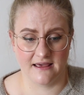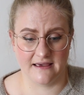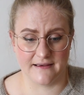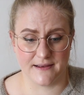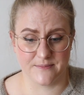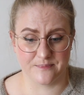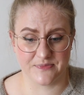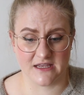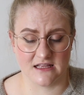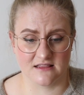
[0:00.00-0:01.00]

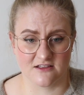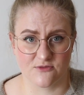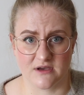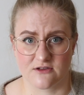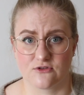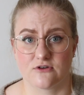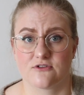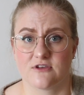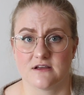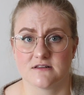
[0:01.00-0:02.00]
and this backstock
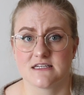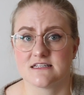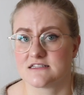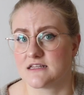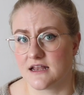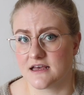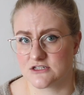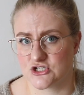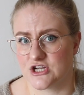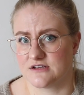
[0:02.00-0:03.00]
sale is the
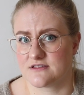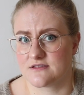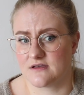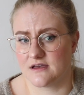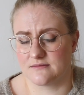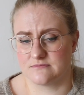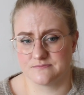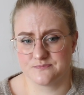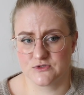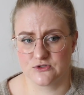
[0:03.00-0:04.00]
last chance
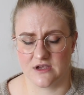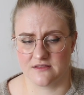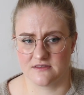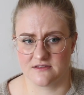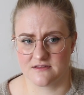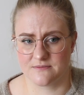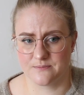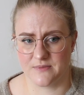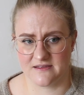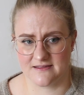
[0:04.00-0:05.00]
to get this
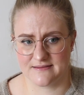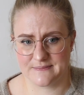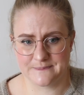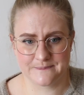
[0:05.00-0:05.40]
base.